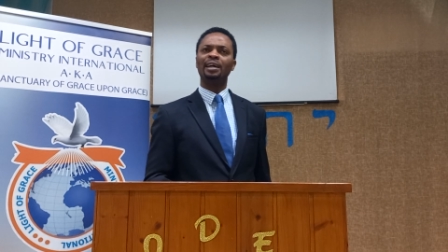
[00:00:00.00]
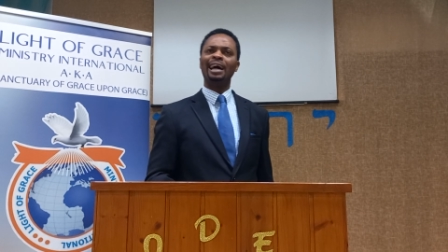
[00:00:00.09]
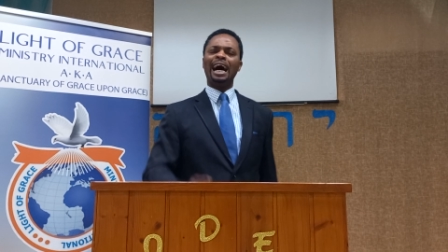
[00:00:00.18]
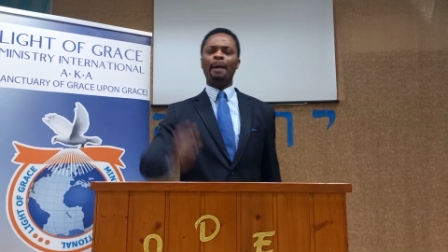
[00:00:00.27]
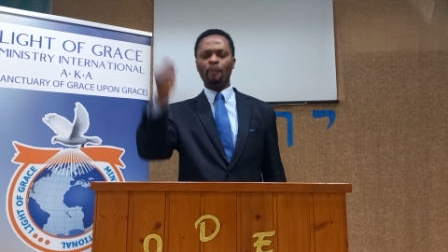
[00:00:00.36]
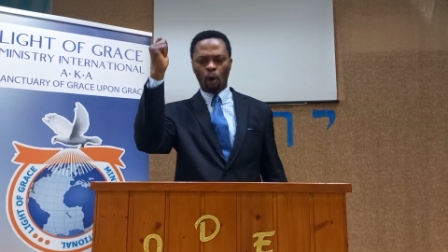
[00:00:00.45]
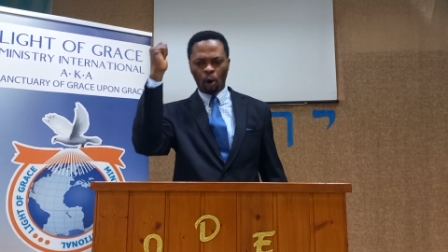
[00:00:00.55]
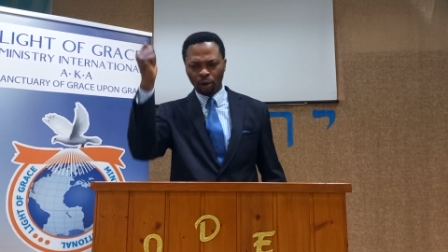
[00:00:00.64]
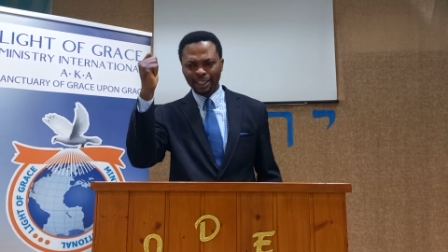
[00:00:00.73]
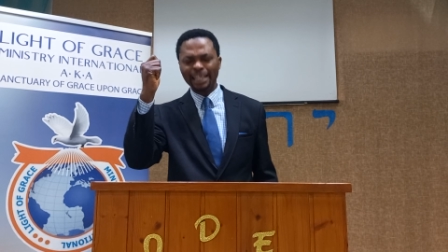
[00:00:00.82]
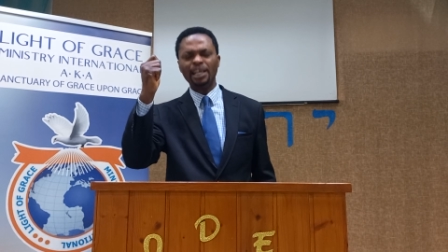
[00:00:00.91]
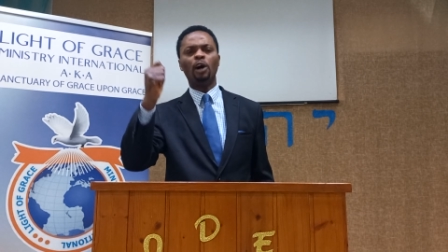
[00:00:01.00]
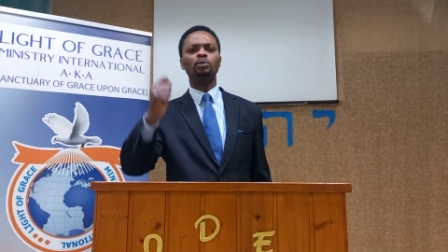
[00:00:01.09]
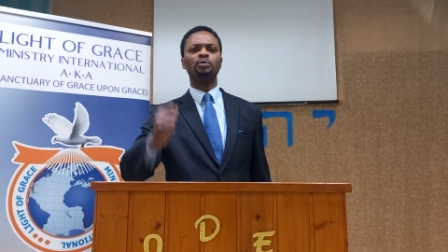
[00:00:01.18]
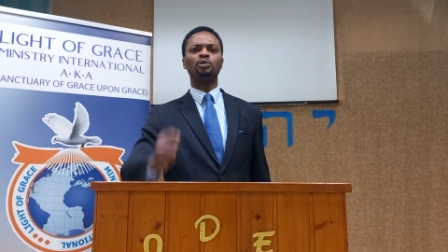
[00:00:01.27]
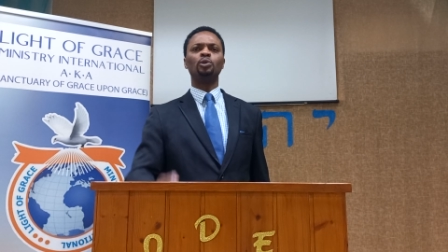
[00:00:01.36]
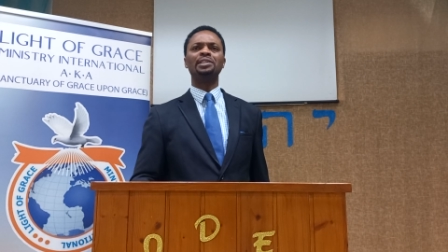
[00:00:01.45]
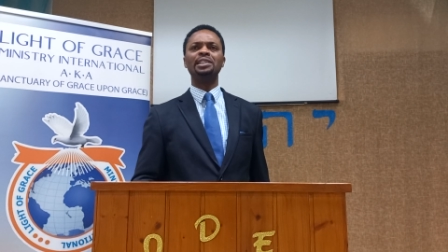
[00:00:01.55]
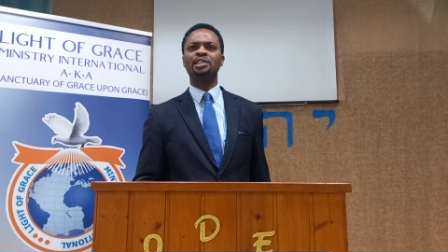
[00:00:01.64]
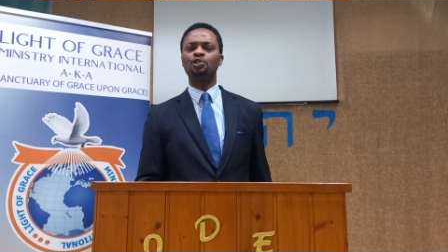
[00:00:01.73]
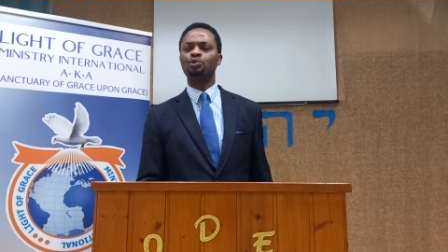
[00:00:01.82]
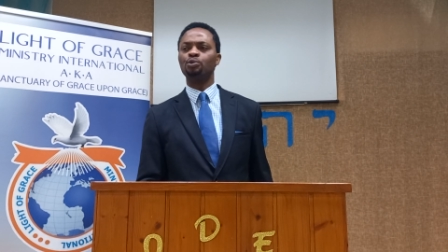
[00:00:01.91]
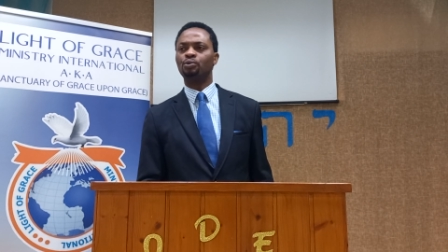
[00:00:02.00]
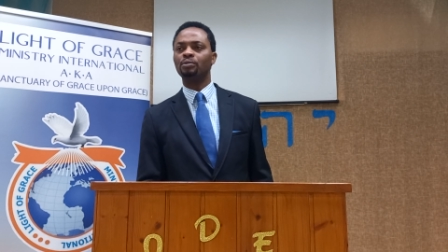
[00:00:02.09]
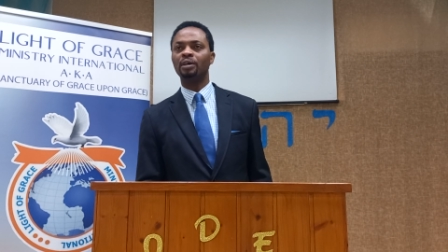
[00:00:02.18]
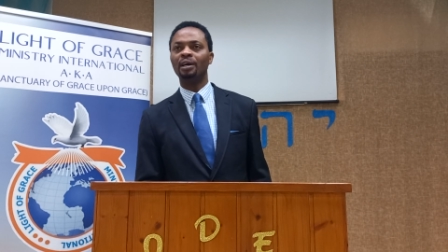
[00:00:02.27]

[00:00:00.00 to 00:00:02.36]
I'm holding on to this truth.